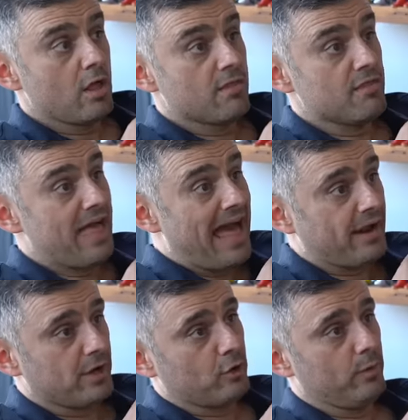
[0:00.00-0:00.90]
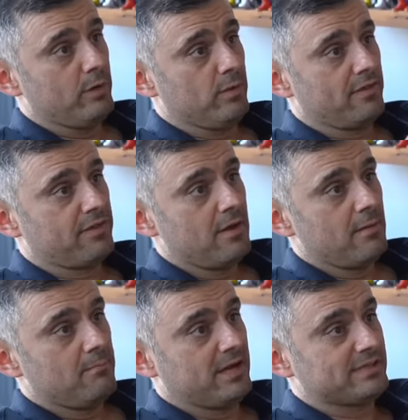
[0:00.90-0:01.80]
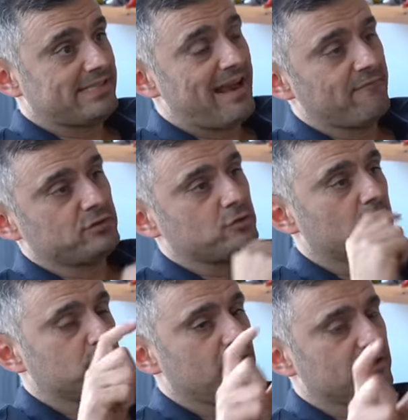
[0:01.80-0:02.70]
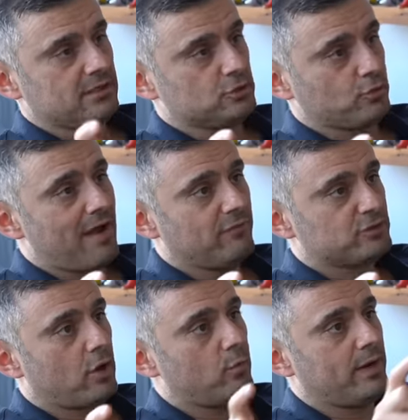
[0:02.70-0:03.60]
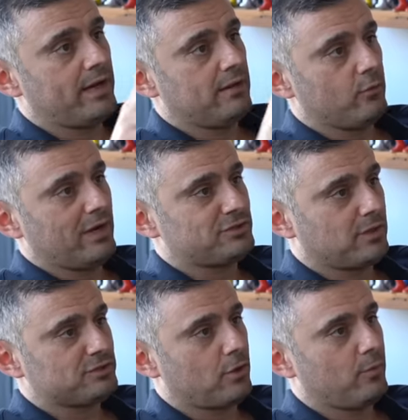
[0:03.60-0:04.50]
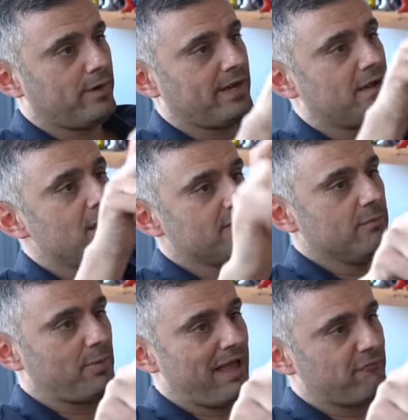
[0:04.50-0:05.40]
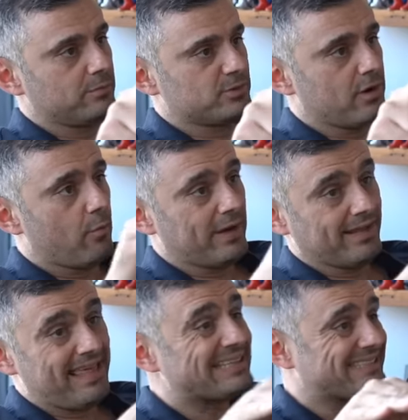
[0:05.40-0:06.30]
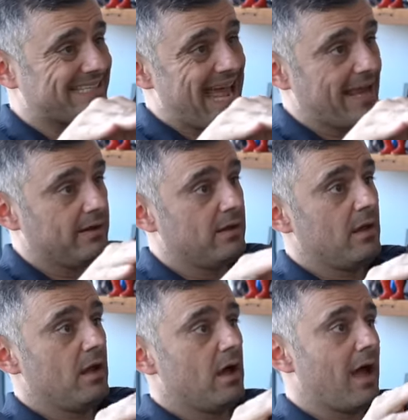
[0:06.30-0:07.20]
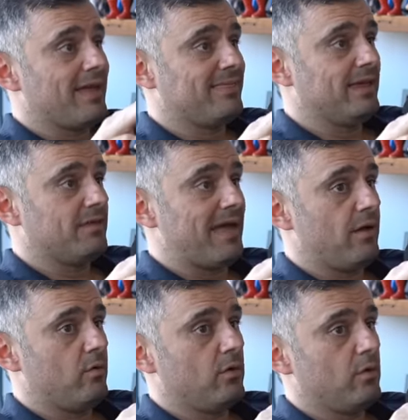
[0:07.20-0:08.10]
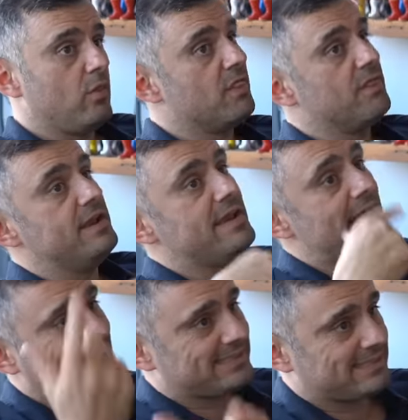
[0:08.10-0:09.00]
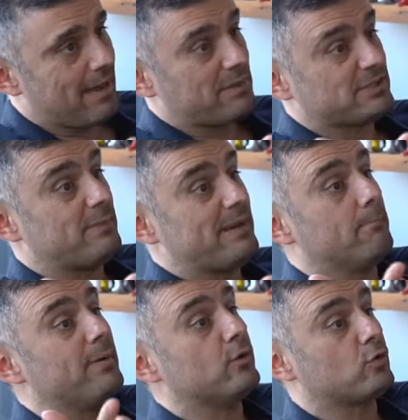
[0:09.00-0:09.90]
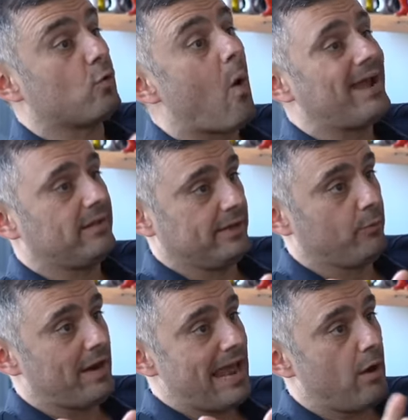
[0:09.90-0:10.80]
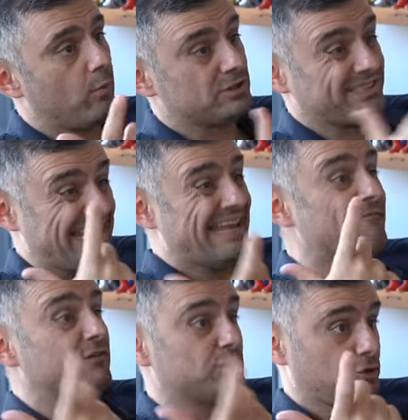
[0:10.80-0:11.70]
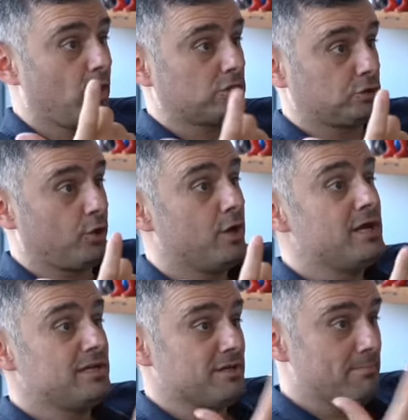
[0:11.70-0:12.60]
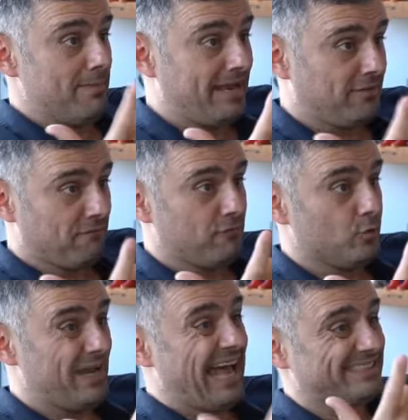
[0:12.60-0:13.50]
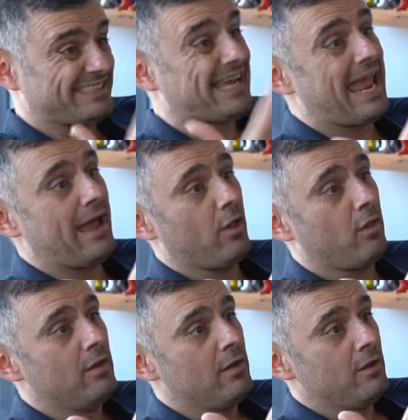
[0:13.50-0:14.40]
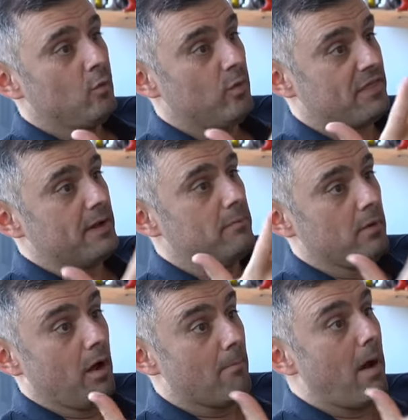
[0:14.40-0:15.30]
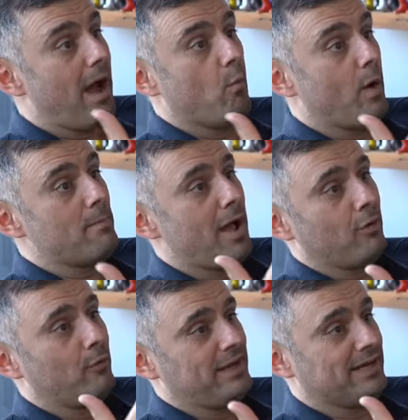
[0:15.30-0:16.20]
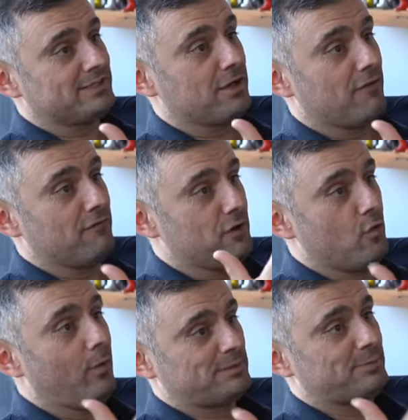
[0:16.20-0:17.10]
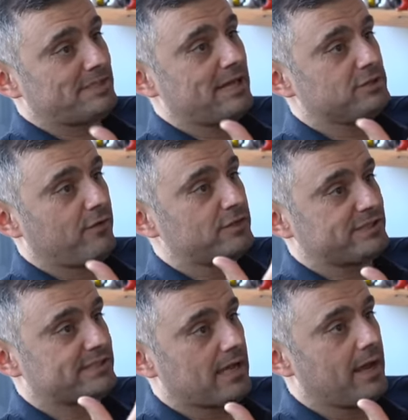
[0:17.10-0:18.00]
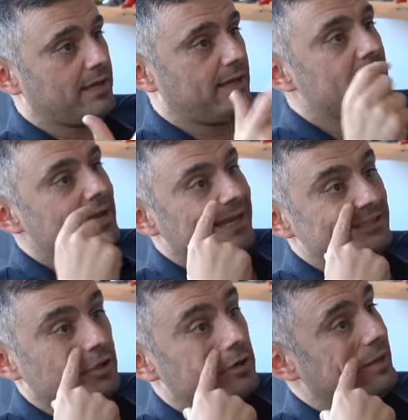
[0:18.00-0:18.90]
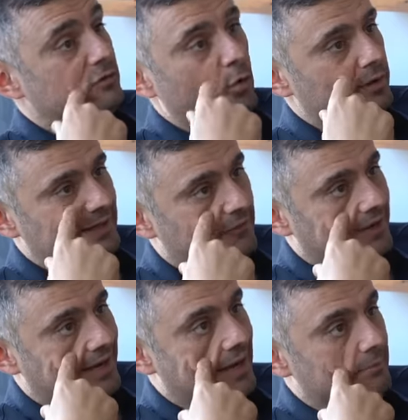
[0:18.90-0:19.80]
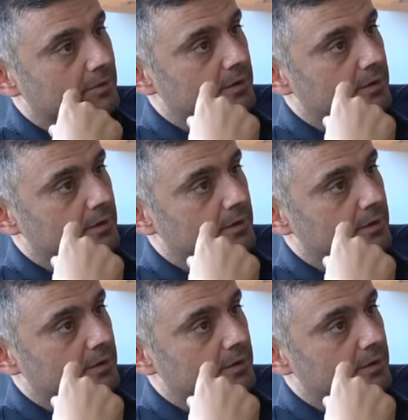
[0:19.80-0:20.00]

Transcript: That I agree with because that infrastructure does, the drivers aren't winning, the restaurants aren't winning, the platforms are not winning. That's dead. I think that the next step that's being built quietly right now, which is the infrastructure to make the food at scale within a mi- one mile radius of an enormous percentage of our society, is going to be a totally different game.